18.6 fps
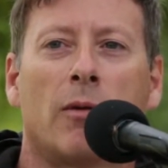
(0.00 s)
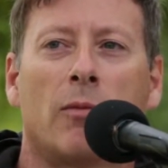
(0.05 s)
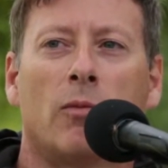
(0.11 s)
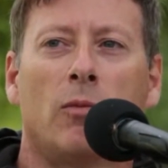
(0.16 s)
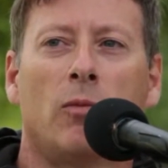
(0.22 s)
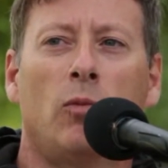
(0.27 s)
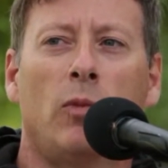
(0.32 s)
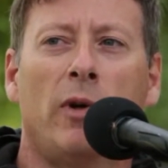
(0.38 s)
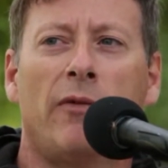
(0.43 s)

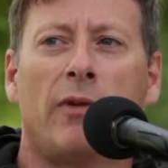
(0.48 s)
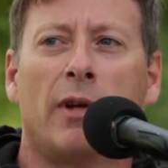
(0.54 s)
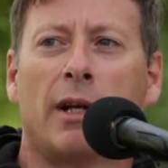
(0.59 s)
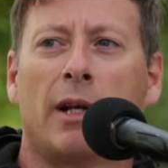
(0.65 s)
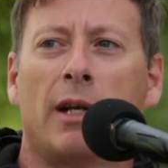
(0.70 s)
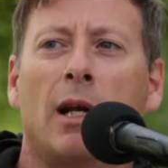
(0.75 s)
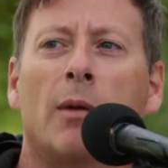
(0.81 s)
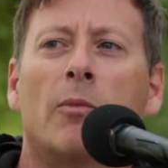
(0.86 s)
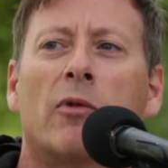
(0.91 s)
And we've
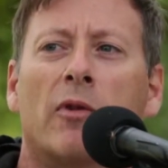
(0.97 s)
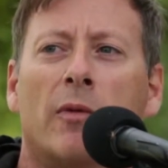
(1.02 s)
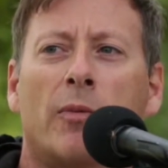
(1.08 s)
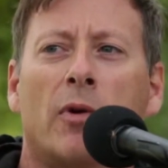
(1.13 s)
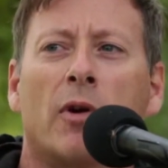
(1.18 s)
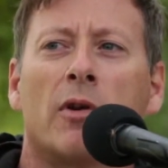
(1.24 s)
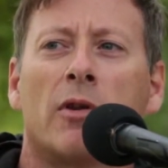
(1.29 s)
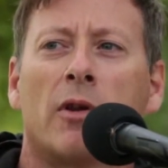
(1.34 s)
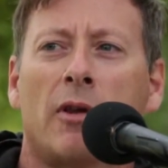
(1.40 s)
done a number of
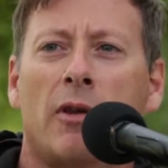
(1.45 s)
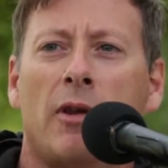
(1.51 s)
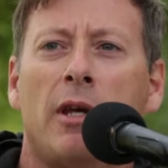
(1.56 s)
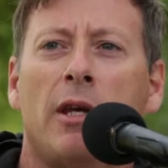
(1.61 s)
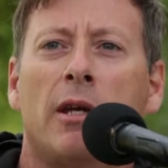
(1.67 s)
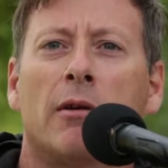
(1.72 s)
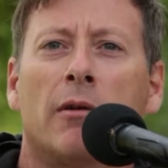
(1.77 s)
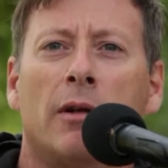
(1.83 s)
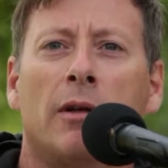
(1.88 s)
projects
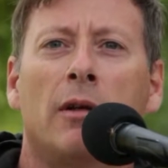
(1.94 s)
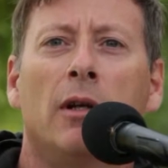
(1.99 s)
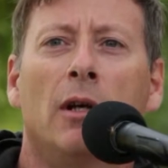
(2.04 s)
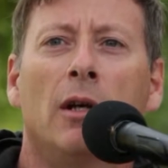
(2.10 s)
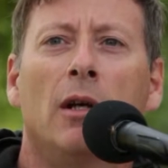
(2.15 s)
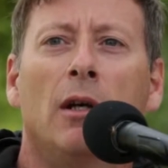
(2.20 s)
here, and